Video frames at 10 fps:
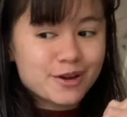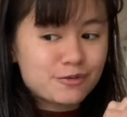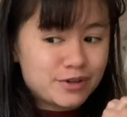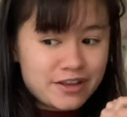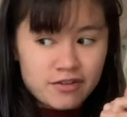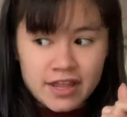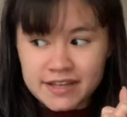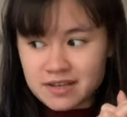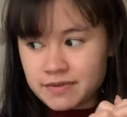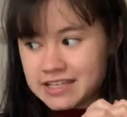Really feeling like
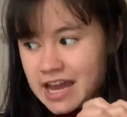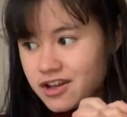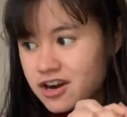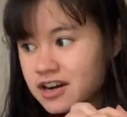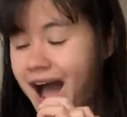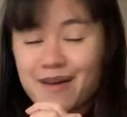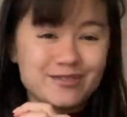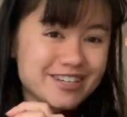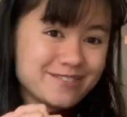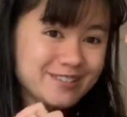it's coming together. I'm
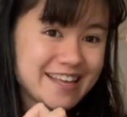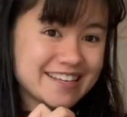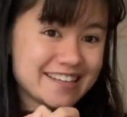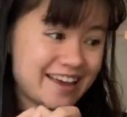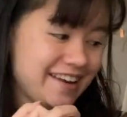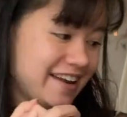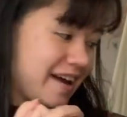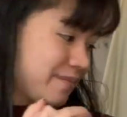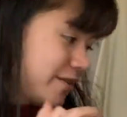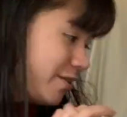just really excited.
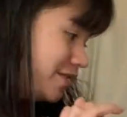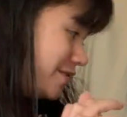I'm going